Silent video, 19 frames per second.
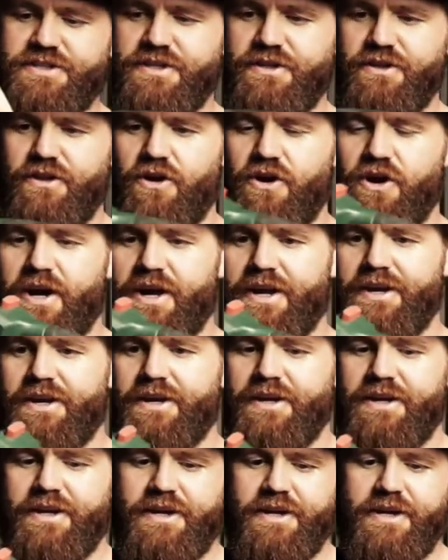and light.
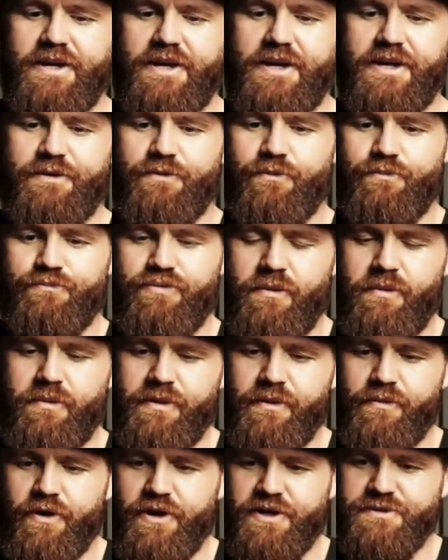
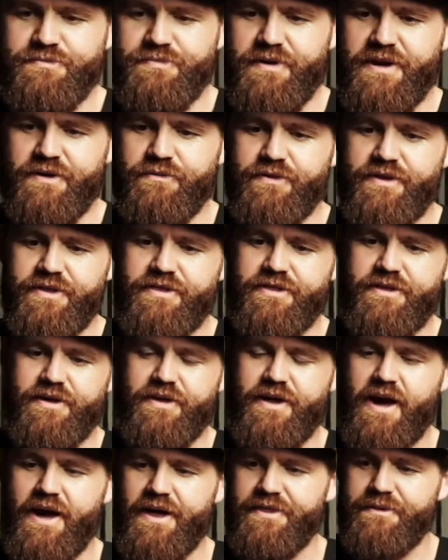Probably works better with
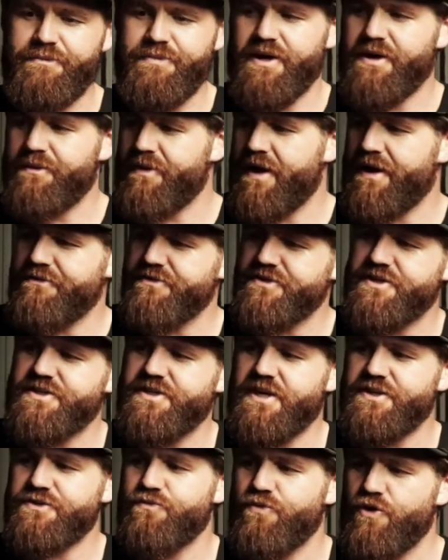the bigger batteries. It
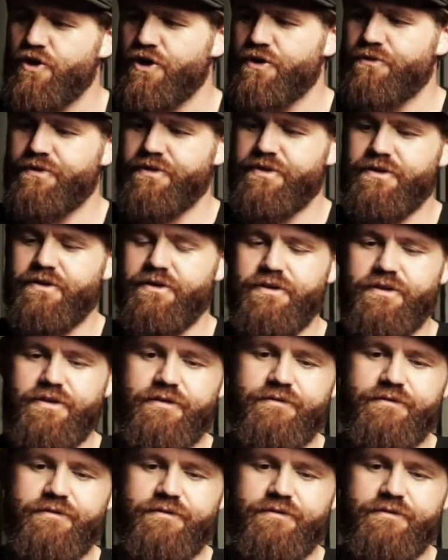does work with the